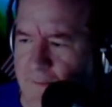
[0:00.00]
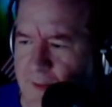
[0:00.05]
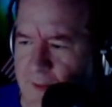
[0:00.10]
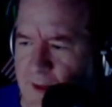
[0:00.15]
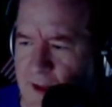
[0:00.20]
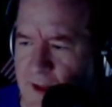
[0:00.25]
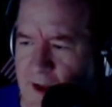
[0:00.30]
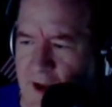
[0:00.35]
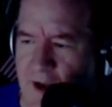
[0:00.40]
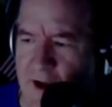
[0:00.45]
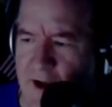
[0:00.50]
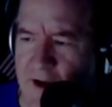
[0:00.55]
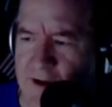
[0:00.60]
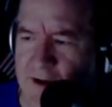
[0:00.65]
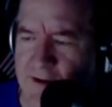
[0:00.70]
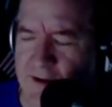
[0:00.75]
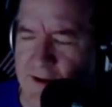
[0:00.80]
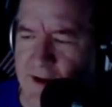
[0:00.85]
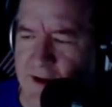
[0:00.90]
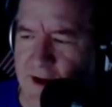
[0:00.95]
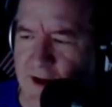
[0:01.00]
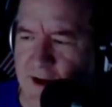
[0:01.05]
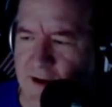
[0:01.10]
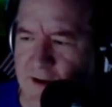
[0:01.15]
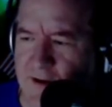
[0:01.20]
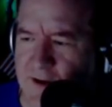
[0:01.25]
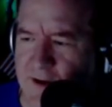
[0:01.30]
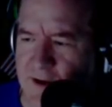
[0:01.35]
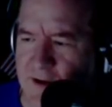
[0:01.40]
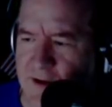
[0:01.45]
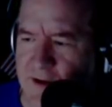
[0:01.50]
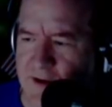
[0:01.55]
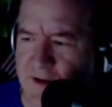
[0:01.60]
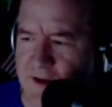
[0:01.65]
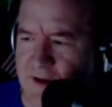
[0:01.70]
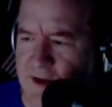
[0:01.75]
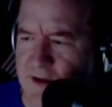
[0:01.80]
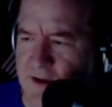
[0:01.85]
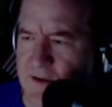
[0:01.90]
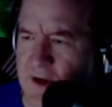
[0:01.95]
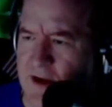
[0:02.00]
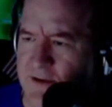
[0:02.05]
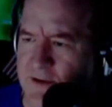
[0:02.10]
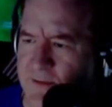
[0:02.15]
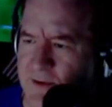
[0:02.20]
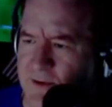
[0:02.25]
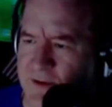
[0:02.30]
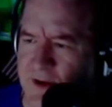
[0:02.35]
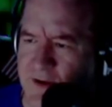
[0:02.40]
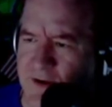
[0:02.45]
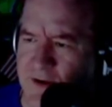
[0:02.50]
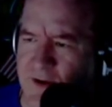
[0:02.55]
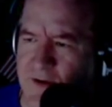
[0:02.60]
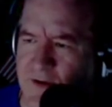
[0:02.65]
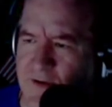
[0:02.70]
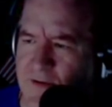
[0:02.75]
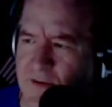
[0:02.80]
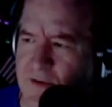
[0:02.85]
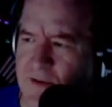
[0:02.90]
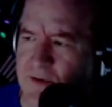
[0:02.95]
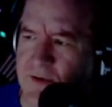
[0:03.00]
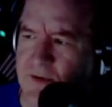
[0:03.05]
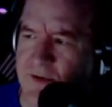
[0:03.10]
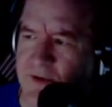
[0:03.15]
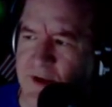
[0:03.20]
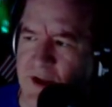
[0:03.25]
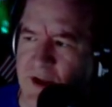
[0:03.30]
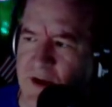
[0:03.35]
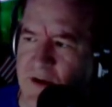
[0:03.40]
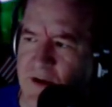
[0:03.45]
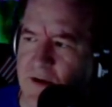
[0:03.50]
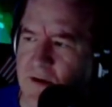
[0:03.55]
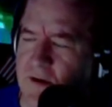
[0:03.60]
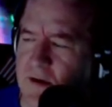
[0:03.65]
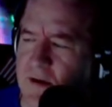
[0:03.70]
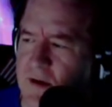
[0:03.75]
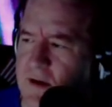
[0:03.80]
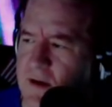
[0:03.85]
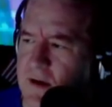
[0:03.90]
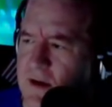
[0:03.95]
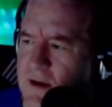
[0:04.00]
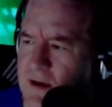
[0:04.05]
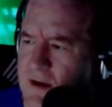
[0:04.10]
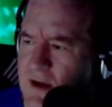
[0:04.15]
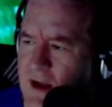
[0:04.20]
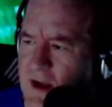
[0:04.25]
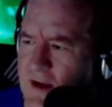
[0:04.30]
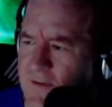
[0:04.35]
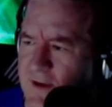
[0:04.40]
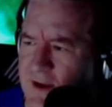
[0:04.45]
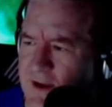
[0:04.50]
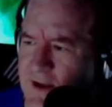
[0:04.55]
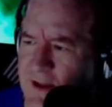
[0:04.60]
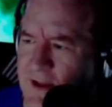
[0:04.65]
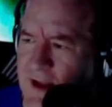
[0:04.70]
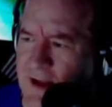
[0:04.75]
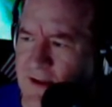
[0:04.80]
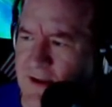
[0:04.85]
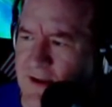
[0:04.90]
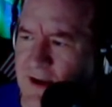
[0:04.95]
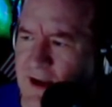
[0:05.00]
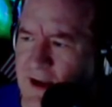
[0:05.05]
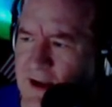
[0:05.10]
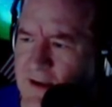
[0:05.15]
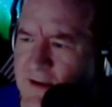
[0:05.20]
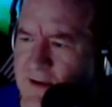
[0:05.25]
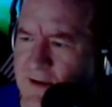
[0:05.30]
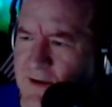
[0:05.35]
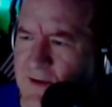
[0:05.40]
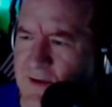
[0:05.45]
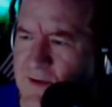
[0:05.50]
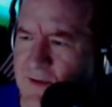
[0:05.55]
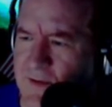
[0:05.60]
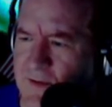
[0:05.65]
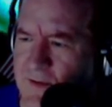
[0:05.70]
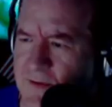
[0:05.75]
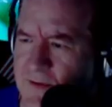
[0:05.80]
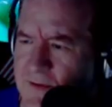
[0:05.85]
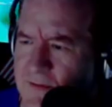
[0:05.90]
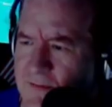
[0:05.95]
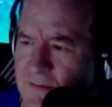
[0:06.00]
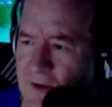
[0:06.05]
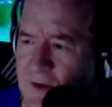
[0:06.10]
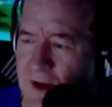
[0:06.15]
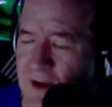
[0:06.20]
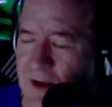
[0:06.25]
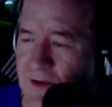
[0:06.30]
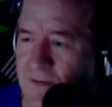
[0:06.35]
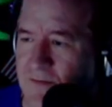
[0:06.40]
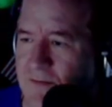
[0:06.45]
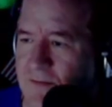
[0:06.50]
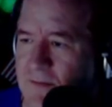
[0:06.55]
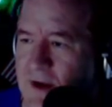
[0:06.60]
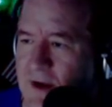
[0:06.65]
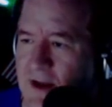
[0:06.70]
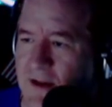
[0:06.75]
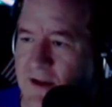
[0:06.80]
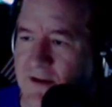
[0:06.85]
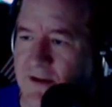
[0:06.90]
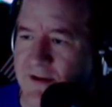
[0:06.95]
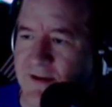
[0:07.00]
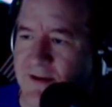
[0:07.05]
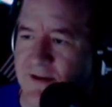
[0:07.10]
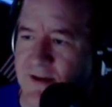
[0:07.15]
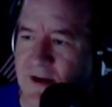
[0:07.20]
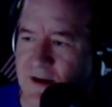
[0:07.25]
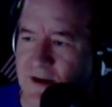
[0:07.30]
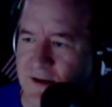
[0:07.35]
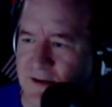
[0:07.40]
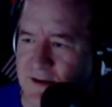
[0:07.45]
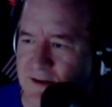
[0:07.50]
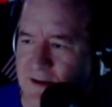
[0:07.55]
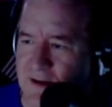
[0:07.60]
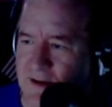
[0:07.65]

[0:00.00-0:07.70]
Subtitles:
Hey, Aussie Tiger, good to see you. I suppose I should go through who's here. I haven't done that tonight, so, well, my list sucks.